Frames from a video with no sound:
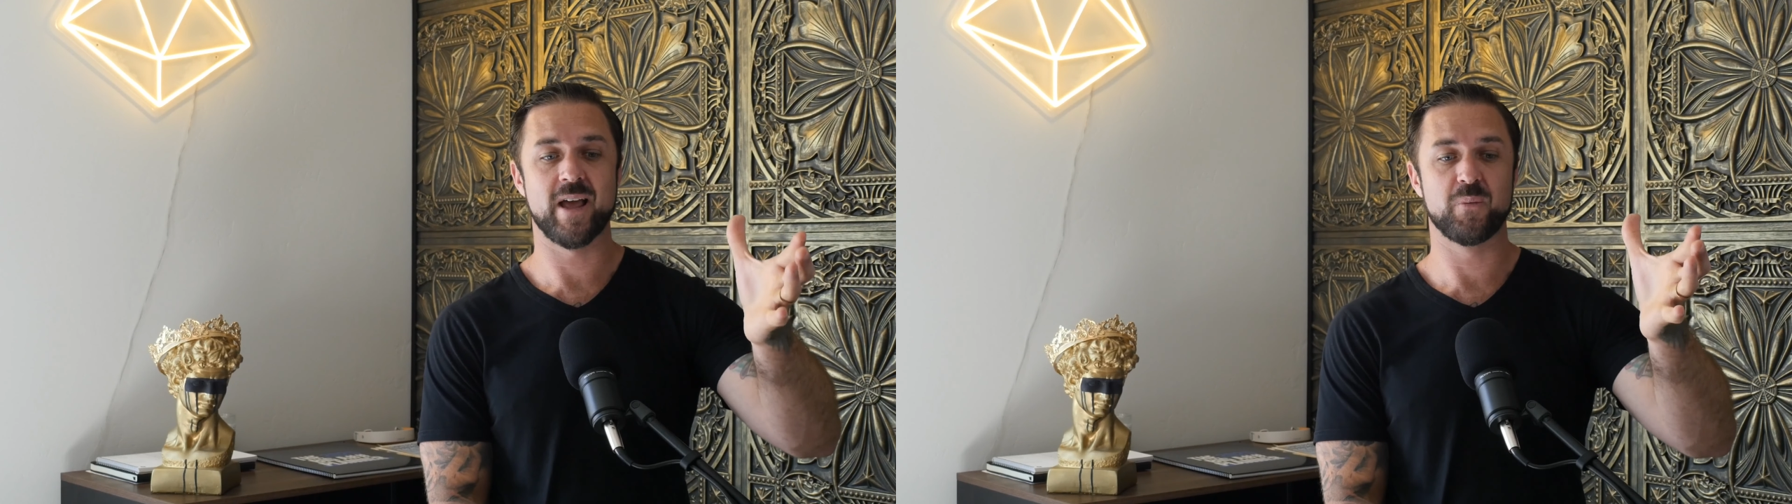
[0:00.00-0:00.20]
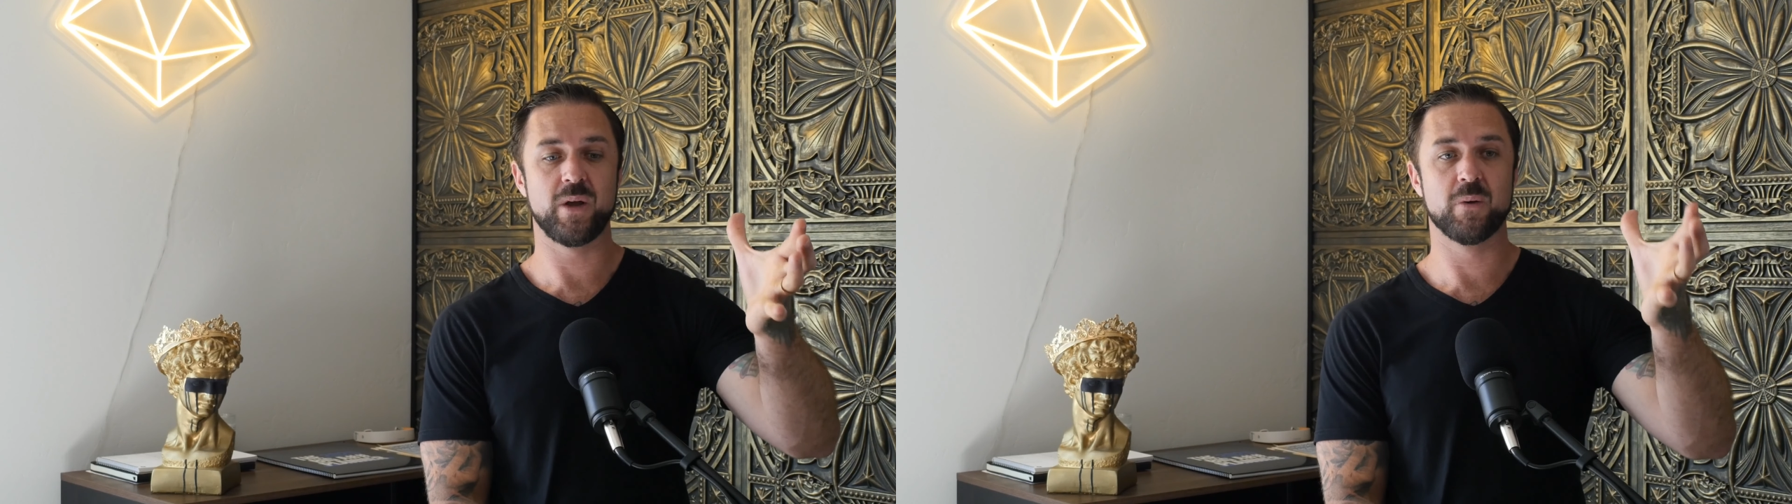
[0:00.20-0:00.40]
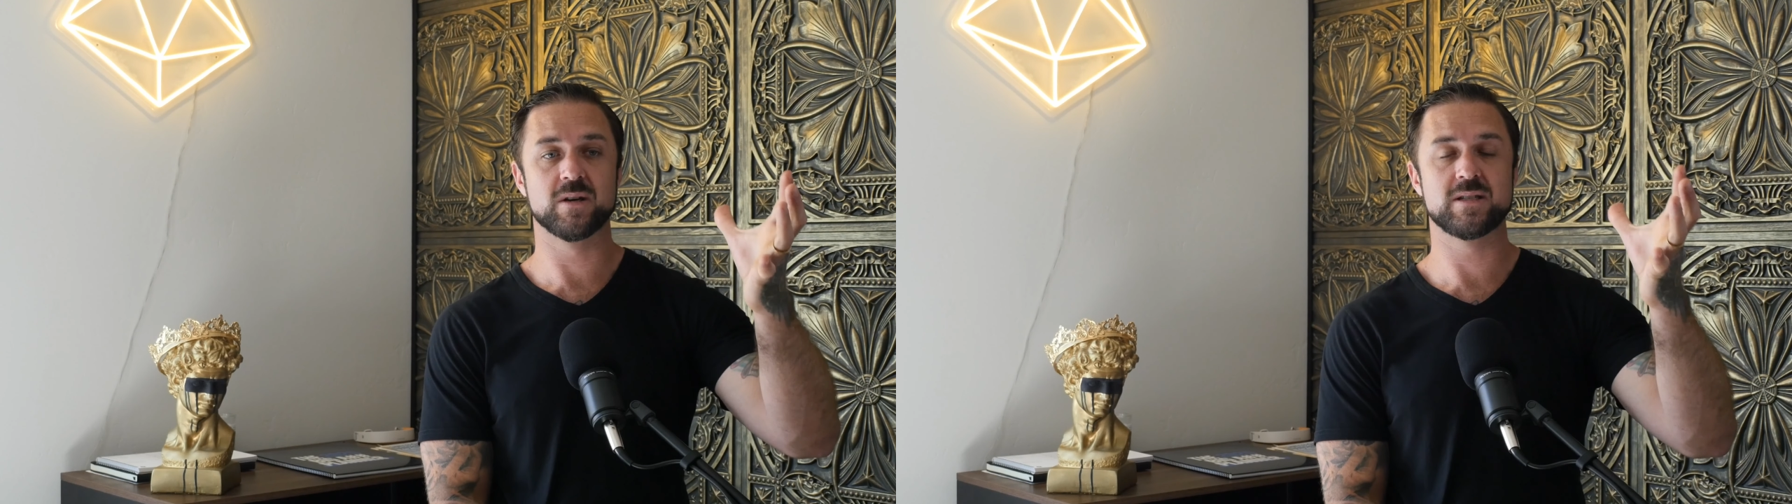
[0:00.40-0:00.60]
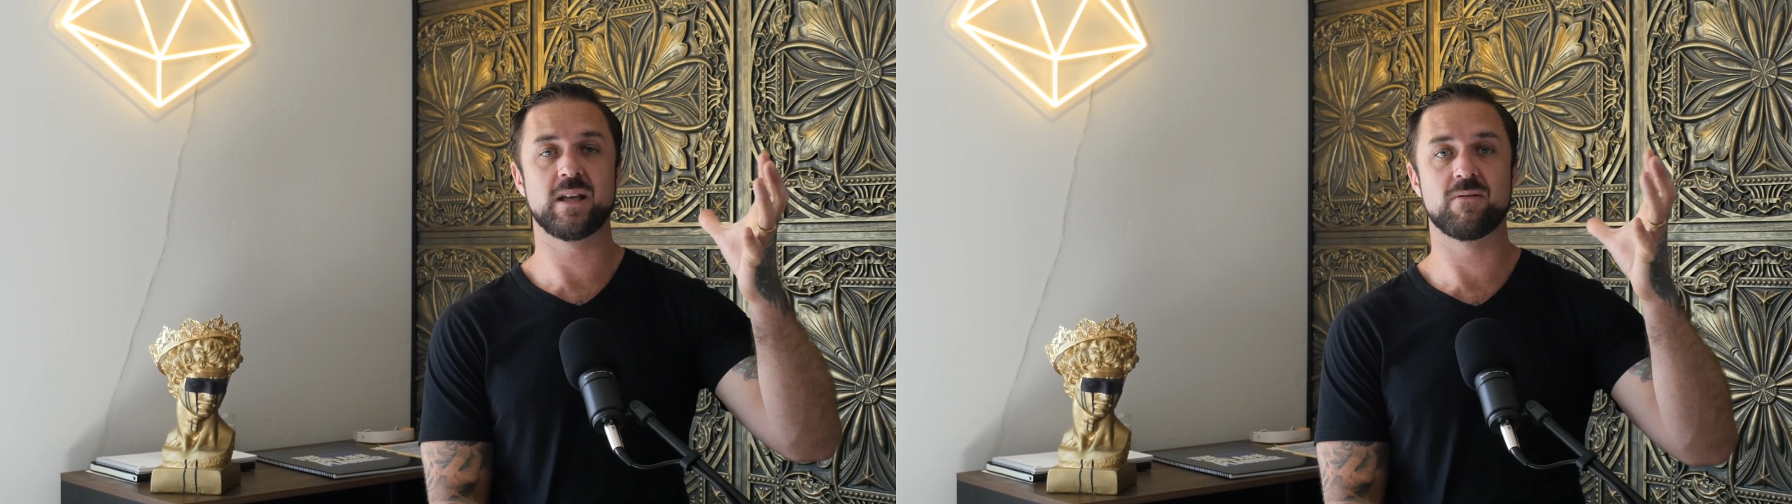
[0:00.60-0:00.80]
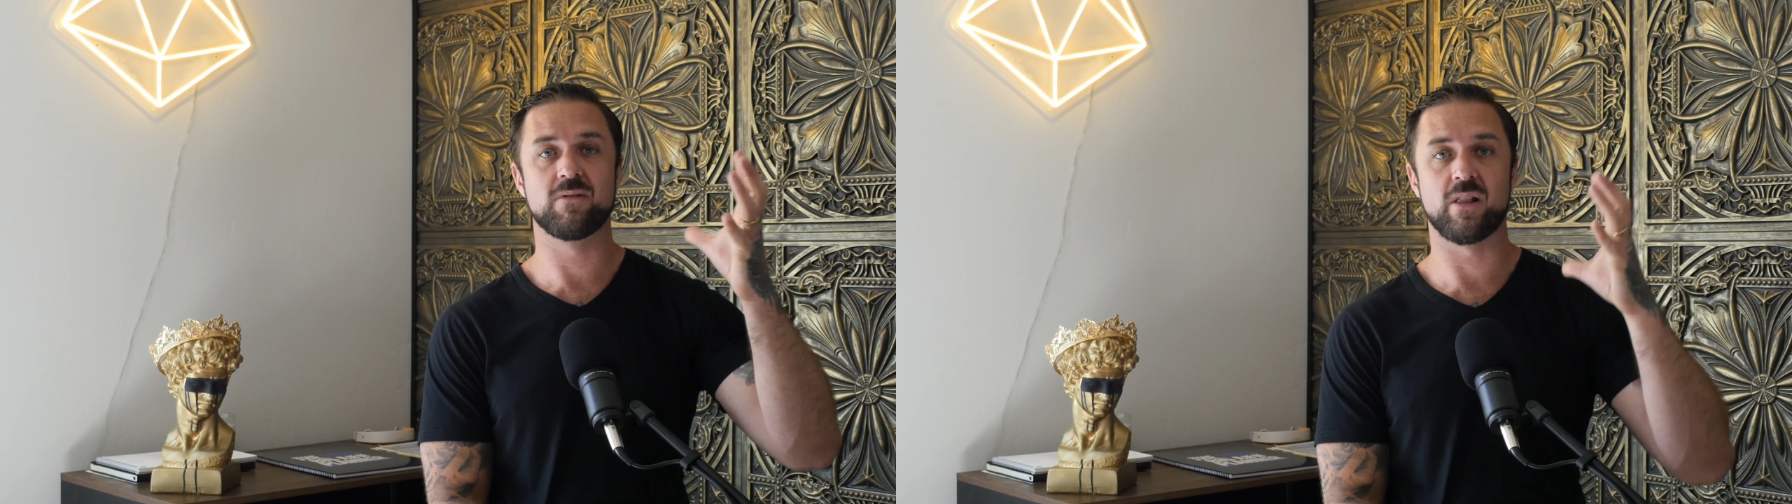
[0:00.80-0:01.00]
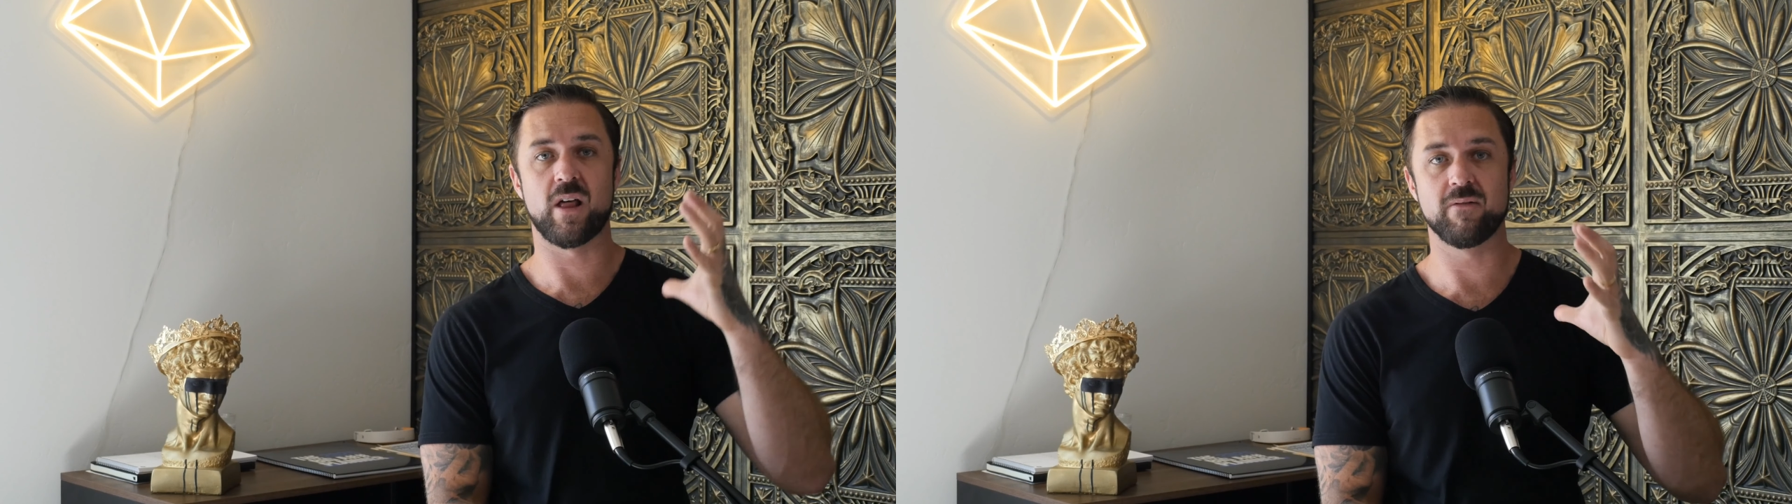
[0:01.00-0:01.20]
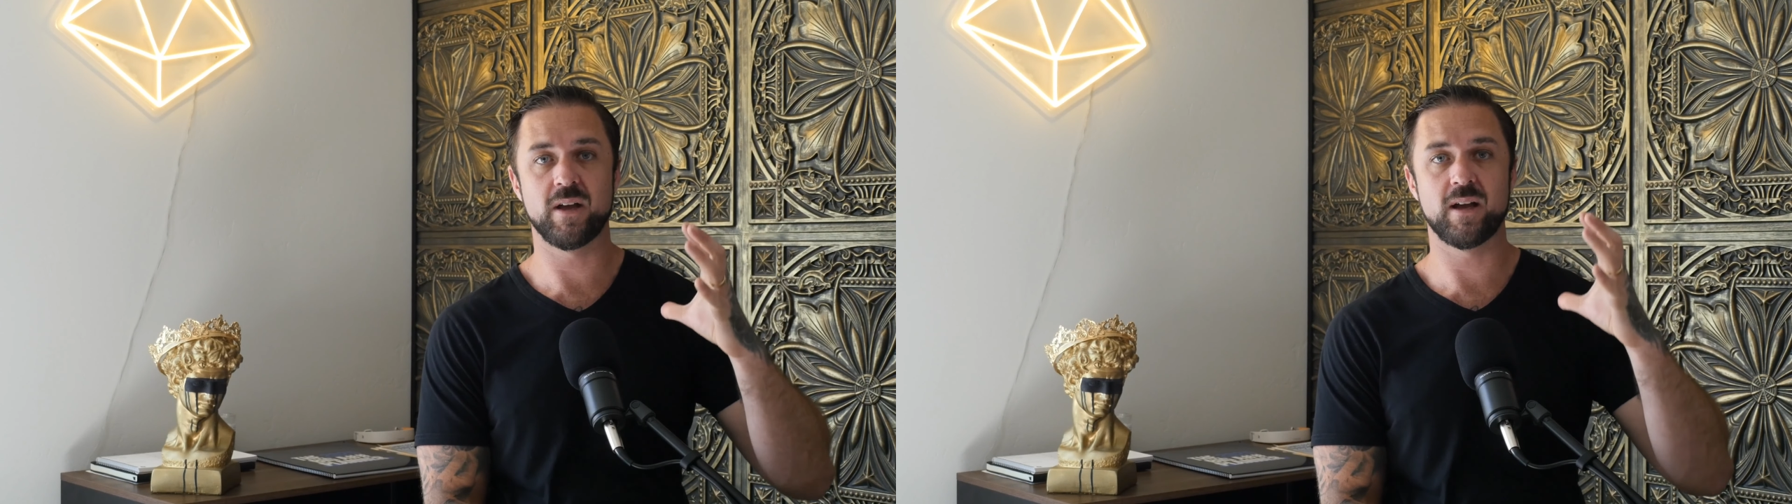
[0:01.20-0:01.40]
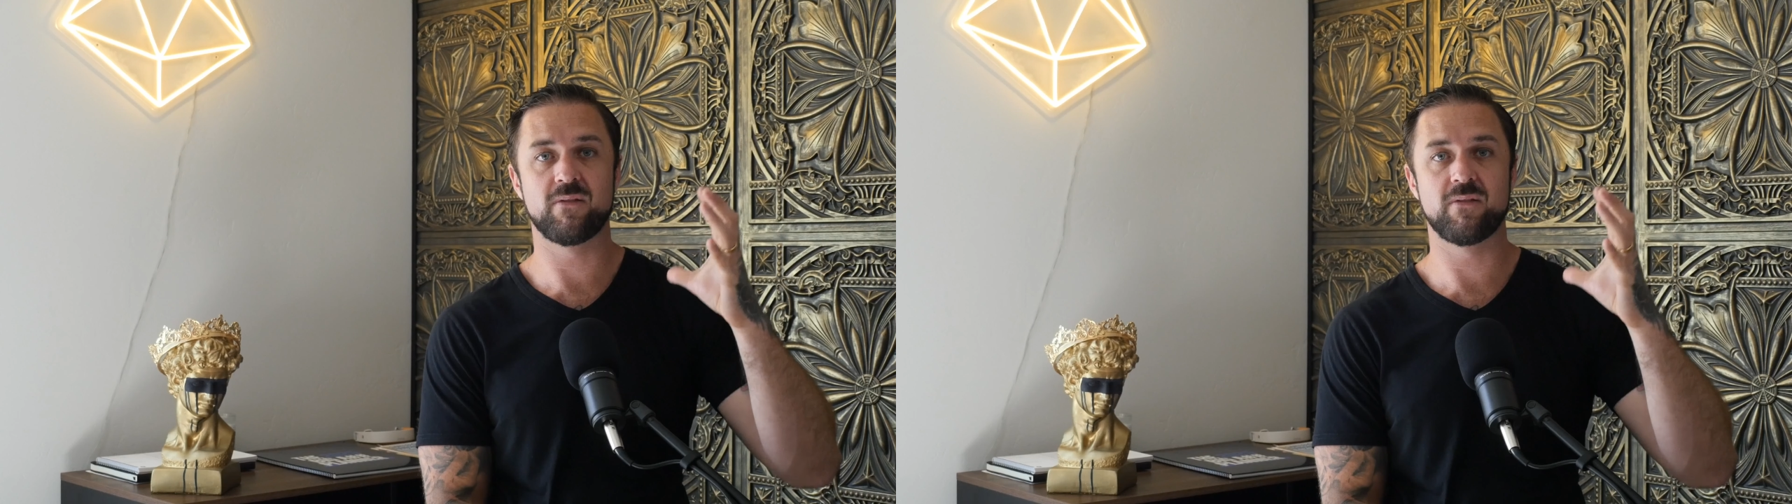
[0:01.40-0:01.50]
and we were to give loving